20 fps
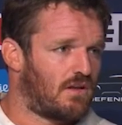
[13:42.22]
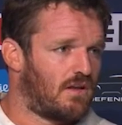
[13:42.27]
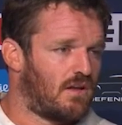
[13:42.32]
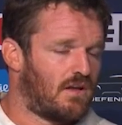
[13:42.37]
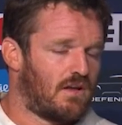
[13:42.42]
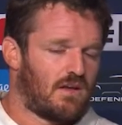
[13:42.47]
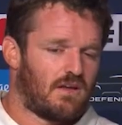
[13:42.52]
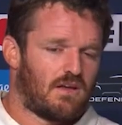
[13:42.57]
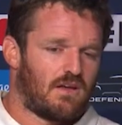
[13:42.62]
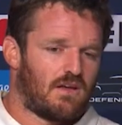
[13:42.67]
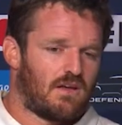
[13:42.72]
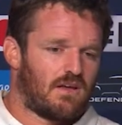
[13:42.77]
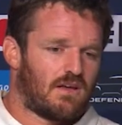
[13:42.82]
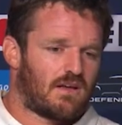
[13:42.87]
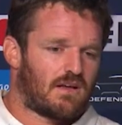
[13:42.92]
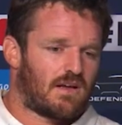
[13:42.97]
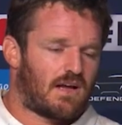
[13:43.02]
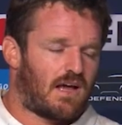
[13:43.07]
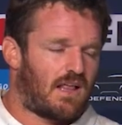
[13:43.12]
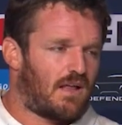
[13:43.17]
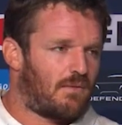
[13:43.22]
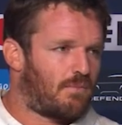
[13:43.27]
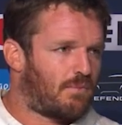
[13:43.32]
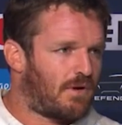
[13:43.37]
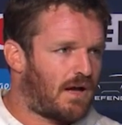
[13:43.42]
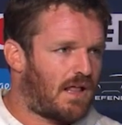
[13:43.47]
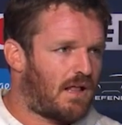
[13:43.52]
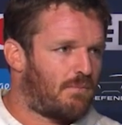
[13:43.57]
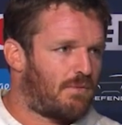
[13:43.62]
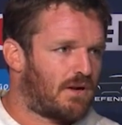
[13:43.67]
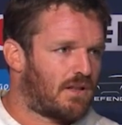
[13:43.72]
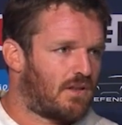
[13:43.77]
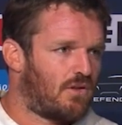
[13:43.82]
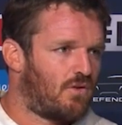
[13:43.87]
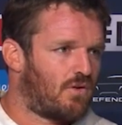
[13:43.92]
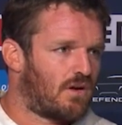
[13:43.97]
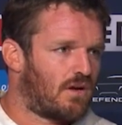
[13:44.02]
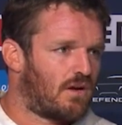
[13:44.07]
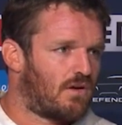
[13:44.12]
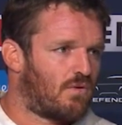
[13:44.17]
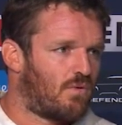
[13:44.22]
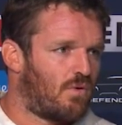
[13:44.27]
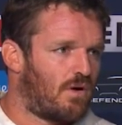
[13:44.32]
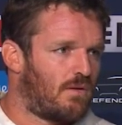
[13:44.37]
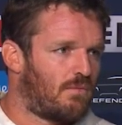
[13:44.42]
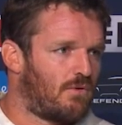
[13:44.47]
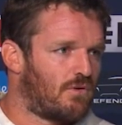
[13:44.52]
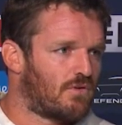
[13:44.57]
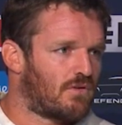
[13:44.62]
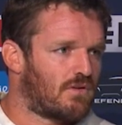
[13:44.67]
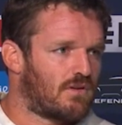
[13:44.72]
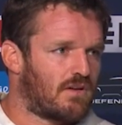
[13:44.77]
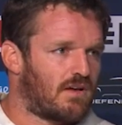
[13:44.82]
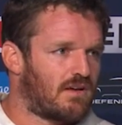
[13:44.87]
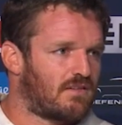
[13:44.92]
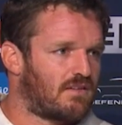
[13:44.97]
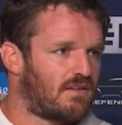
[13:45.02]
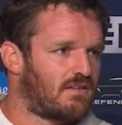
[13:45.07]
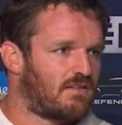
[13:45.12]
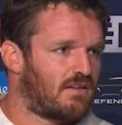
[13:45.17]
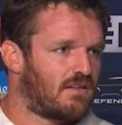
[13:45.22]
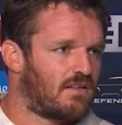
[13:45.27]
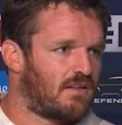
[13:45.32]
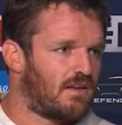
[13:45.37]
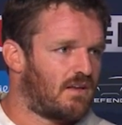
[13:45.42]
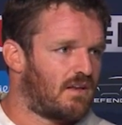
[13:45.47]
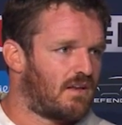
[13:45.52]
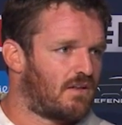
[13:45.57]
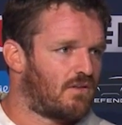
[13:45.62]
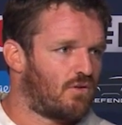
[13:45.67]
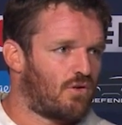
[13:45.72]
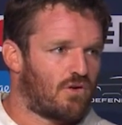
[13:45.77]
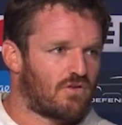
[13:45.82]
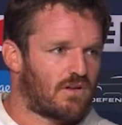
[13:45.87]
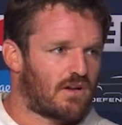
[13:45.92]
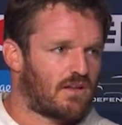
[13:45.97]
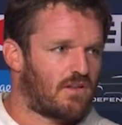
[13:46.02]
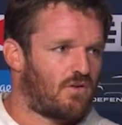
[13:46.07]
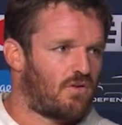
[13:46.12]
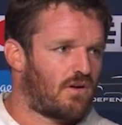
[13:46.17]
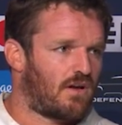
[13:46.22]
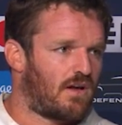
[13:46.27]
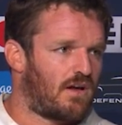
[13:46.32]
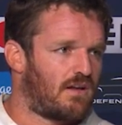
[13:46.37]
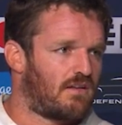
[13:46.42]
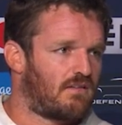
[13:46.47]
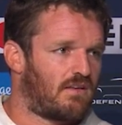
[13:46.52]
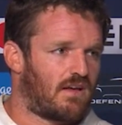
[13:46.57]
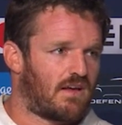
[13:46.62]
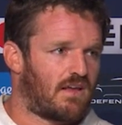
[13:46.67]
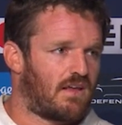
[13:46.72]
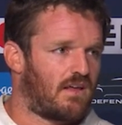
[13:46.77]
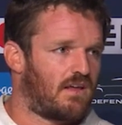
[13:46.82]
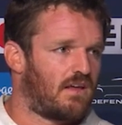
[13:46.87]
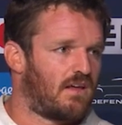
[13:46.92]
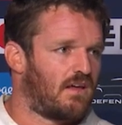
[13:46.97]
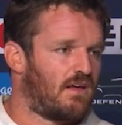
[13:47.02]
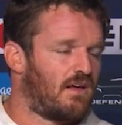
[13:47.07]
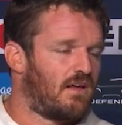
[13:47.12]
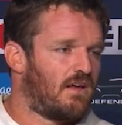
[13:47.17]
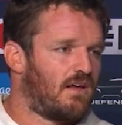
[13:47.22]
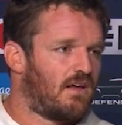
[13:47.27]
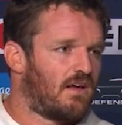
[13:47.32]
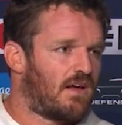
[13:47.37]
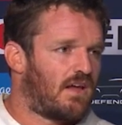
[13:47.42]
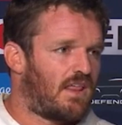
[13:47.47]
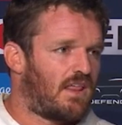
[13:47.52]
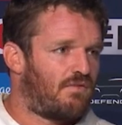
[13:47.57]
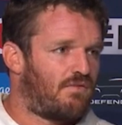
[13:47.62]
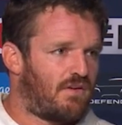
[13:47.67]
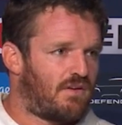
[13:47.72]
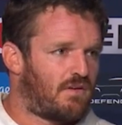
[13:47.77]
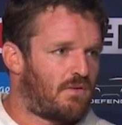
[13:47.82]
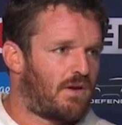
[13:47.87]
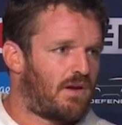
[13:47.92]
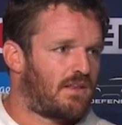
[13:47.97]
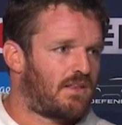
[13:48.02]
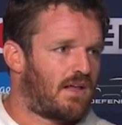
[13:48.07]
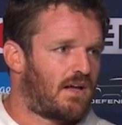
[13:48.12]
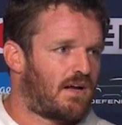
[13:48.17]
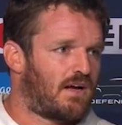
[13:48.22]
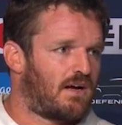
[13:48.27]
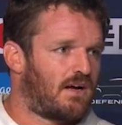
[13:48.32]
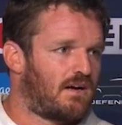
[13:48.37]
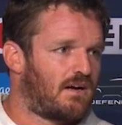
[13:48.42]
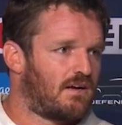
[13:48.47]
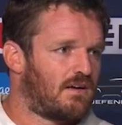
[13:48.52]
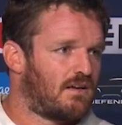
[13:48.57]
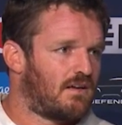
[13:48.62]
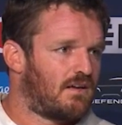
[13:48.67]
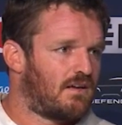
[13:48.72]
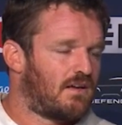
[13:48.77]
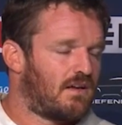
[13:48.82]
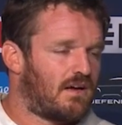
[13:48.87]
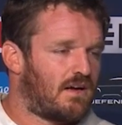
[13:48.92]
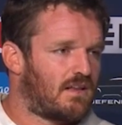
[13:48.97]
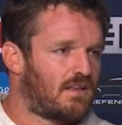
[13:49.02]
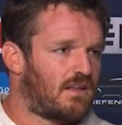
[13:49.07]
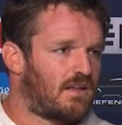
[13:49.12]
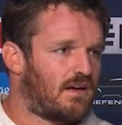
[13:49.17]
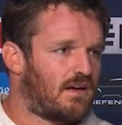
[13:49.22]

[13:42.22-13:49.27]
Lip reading: And as ever, I want to thank everybody, all those who are back at home, all those who came.